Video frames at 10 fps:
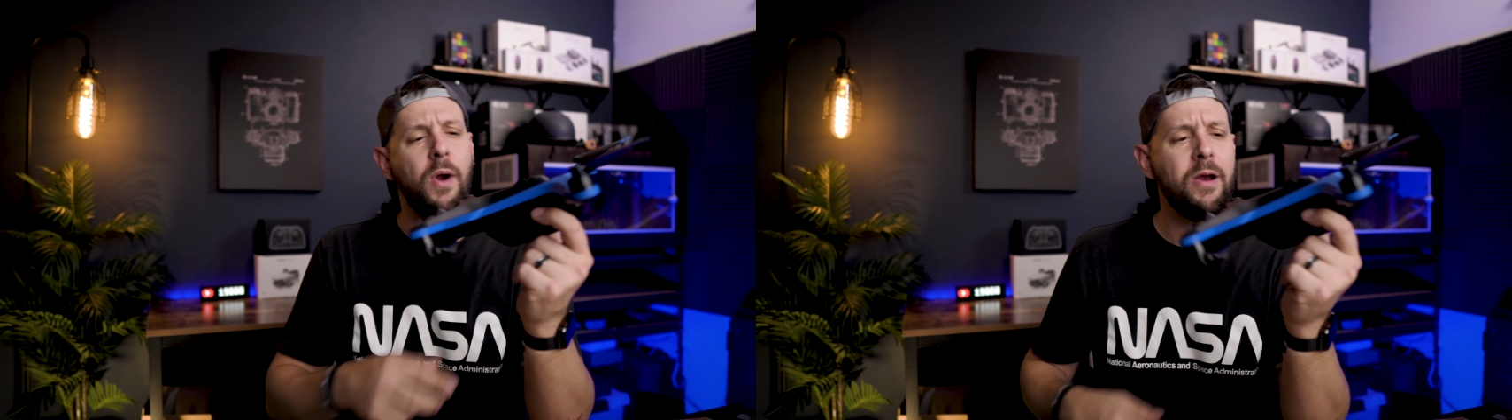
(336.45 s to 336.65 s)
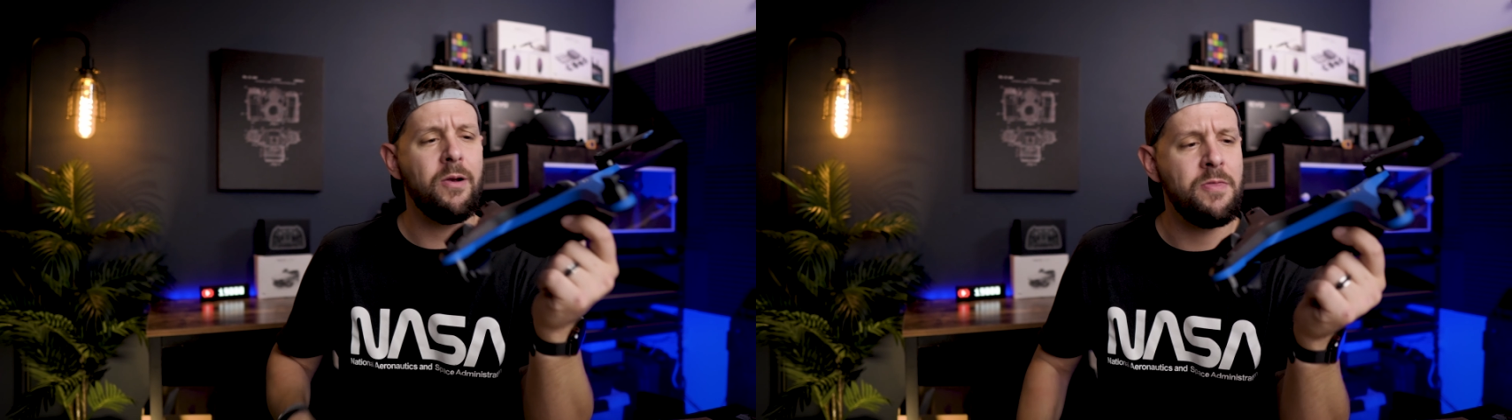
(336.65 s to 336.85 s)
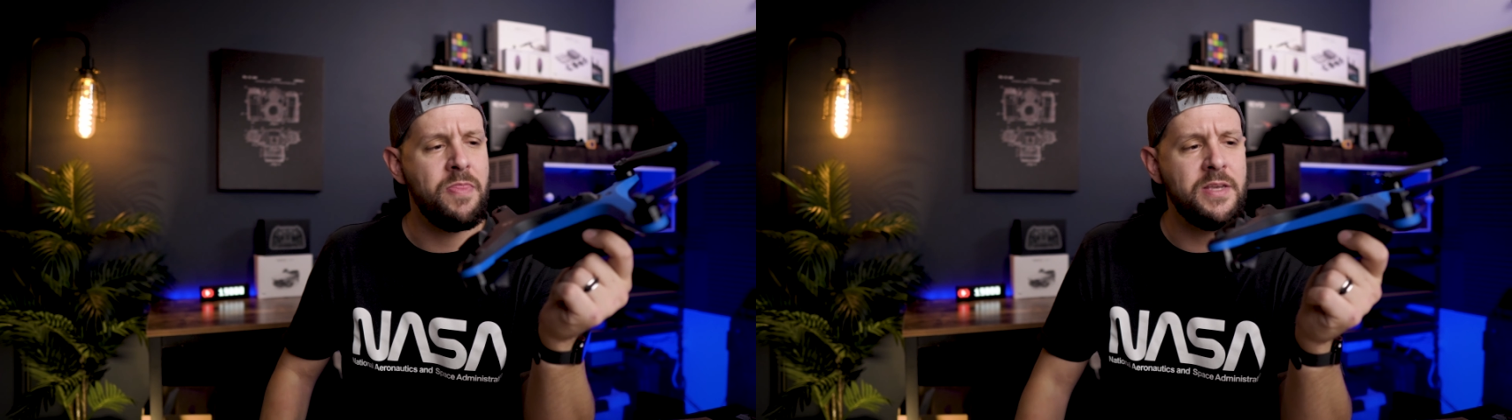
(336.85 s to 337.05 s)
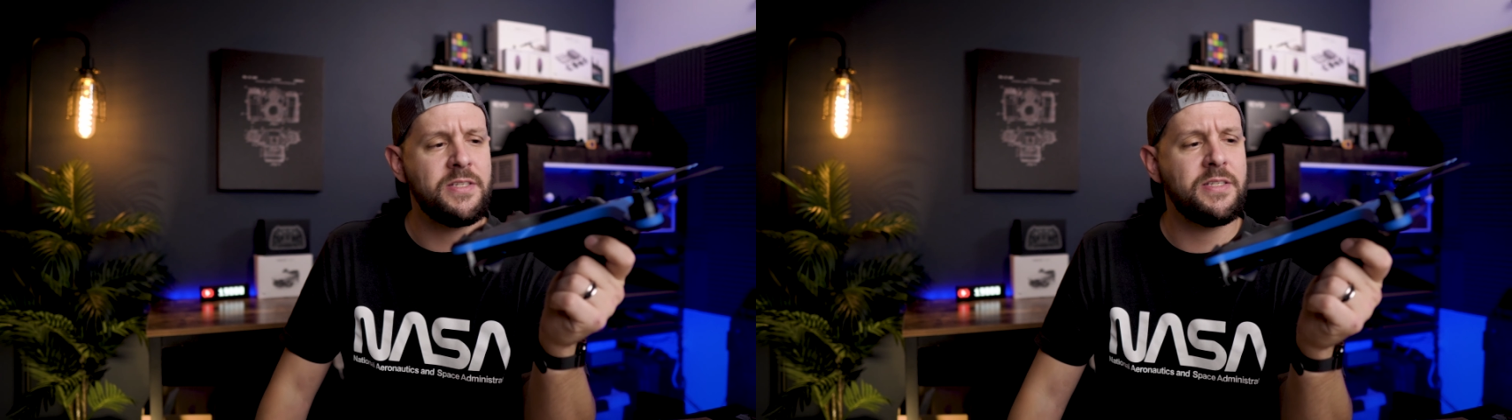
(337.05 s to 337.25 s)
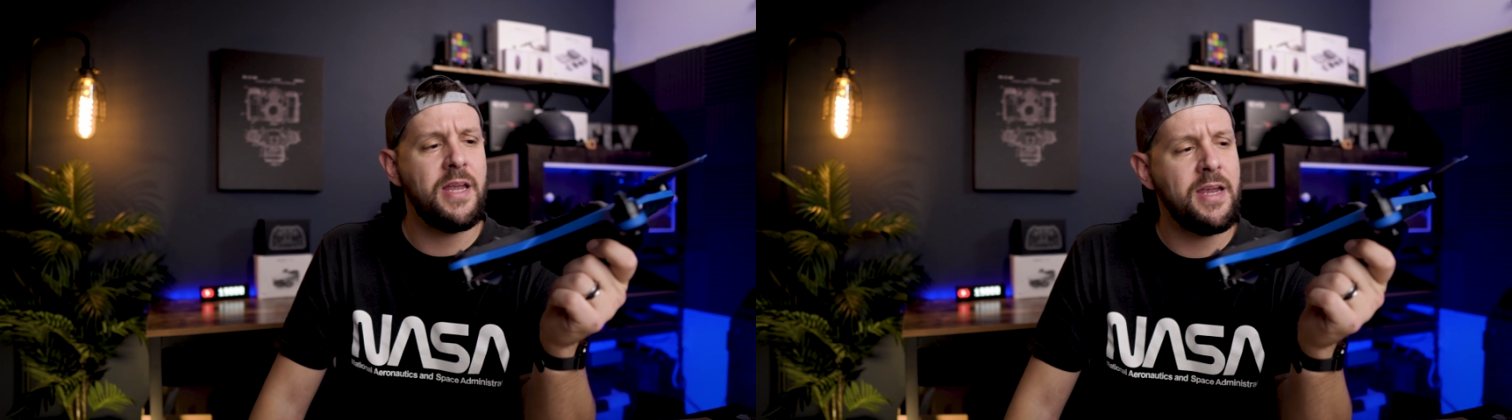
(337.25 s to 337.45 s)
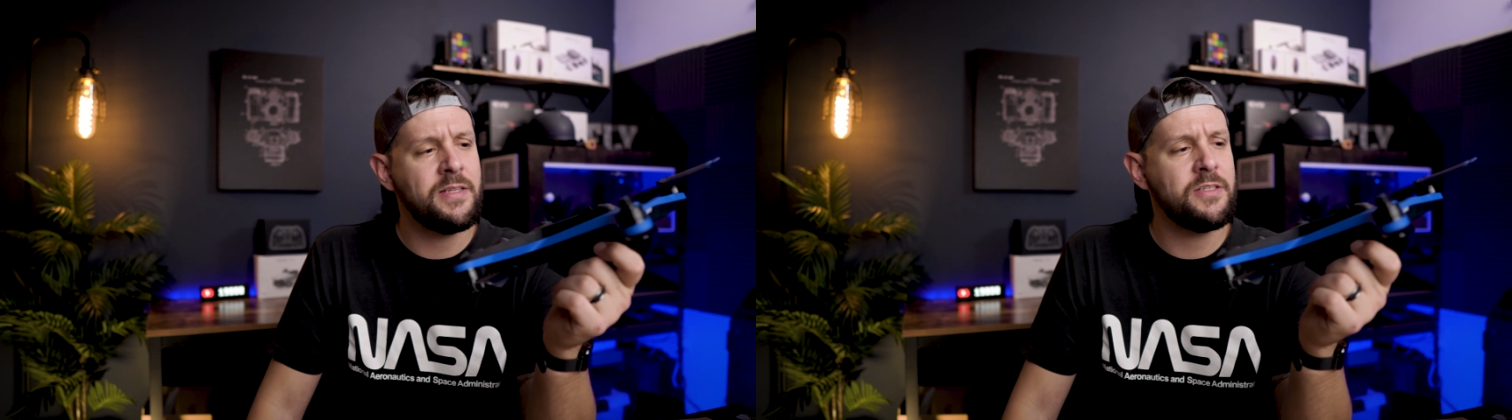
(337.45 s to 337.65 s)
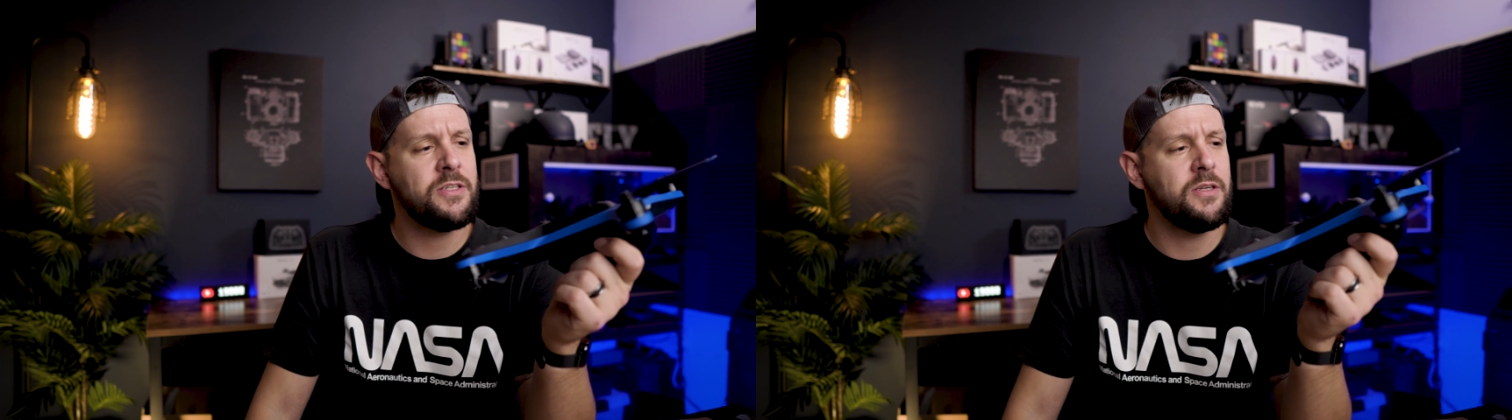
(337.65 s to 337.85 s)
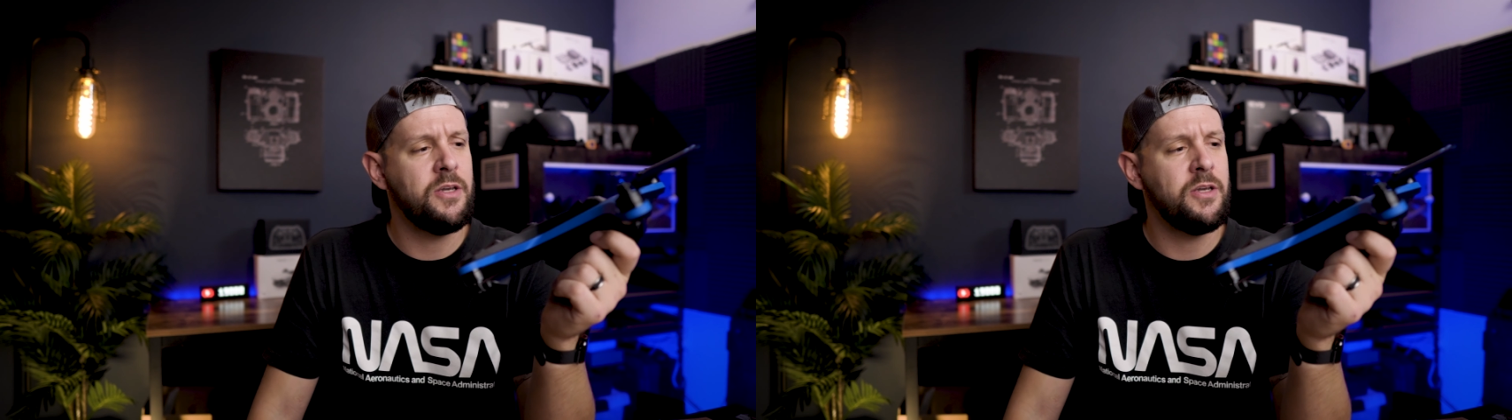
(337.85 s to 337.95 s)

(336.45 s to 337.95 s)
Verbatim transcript: where this stands,